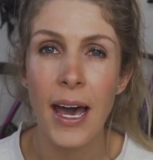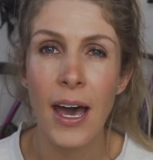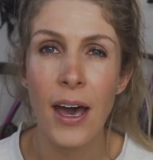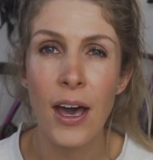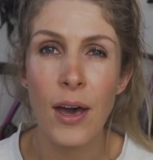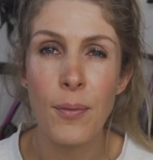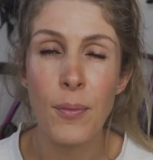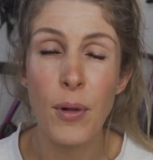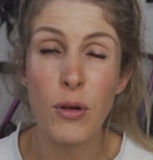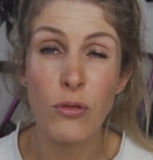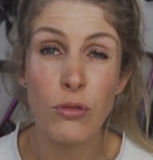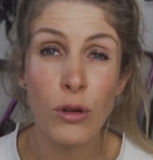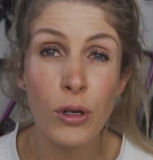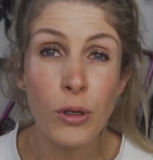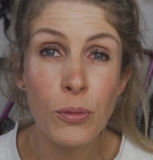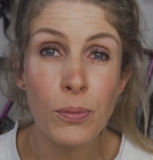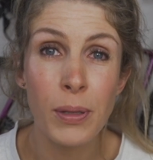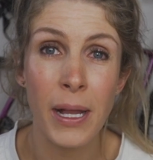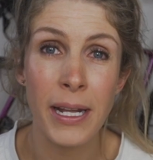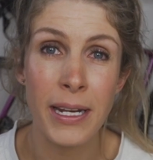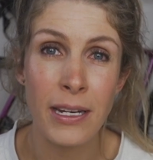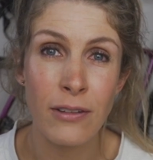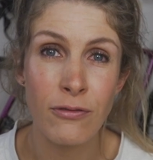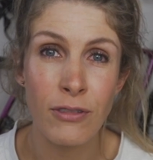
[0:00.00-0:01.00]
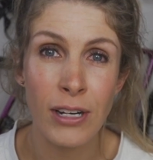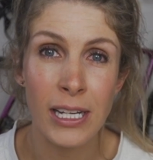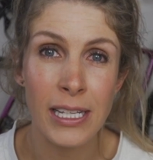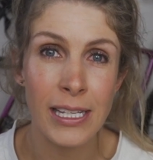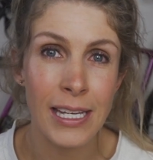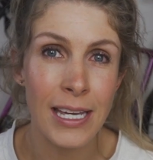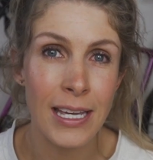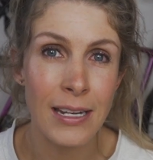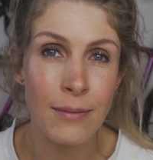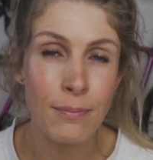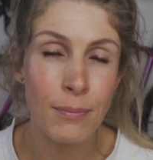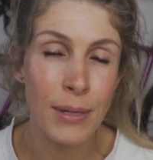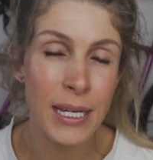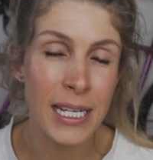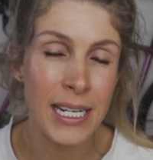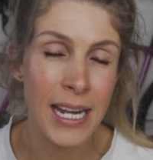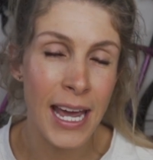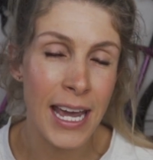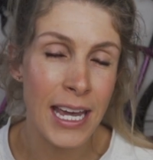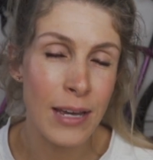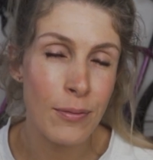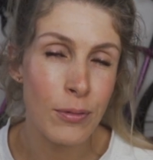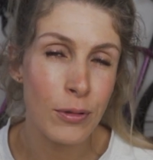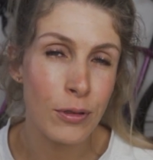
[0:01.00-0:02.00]
route planning, really, and being
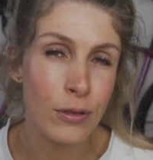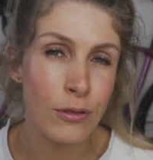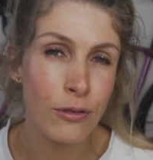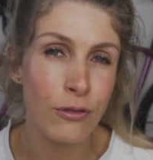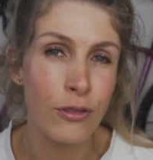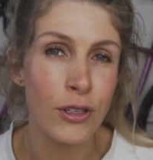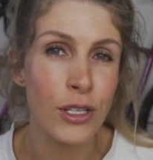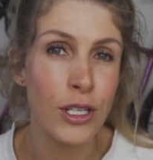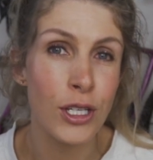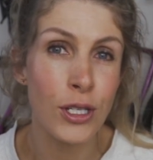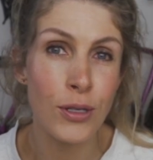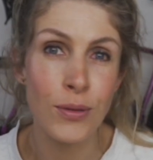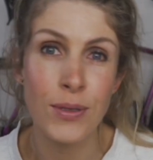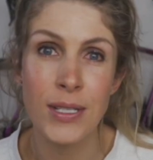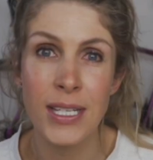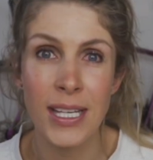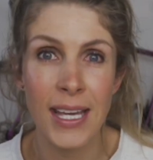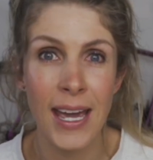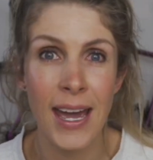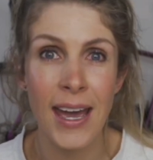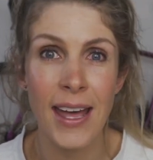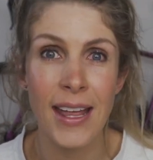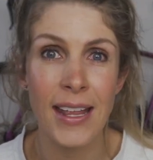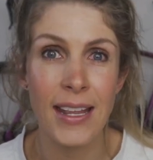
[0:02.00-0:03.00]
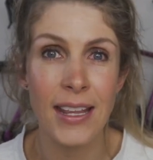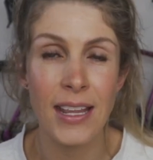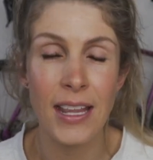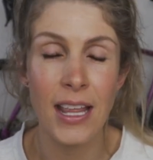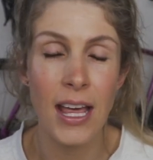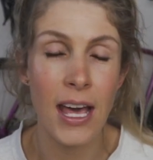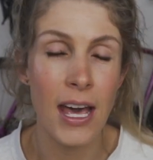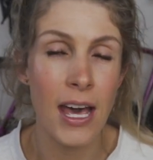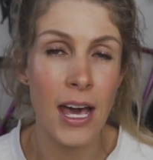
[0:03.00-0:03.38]
able for you to get